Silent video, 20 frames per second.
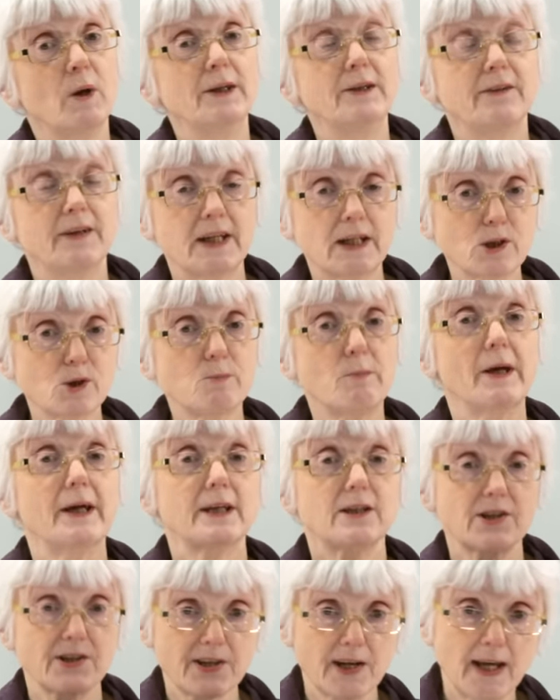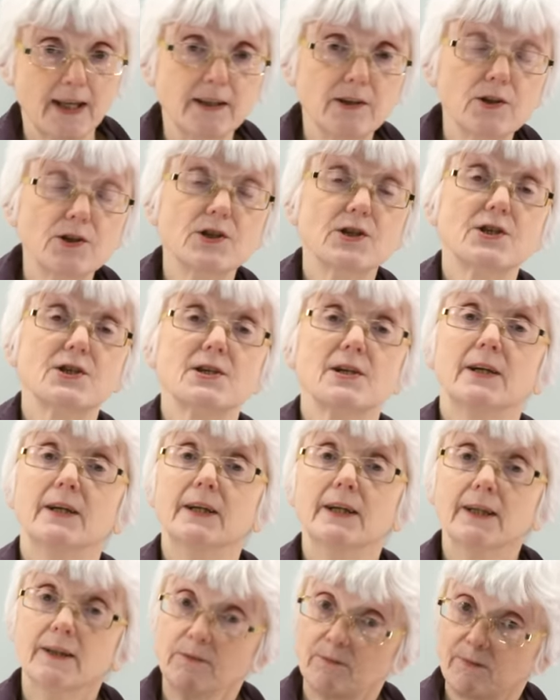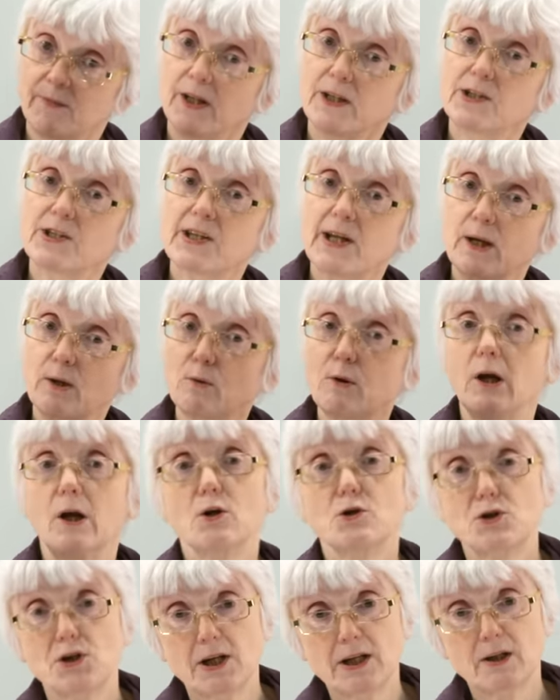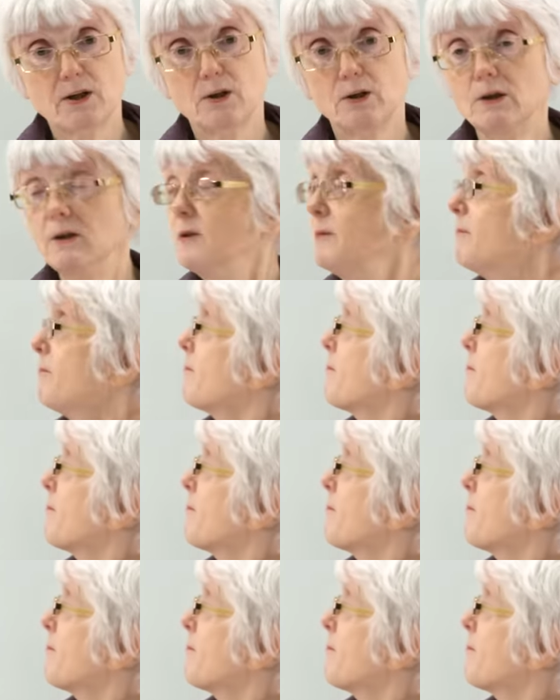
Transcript: when things make sense, they sound logical.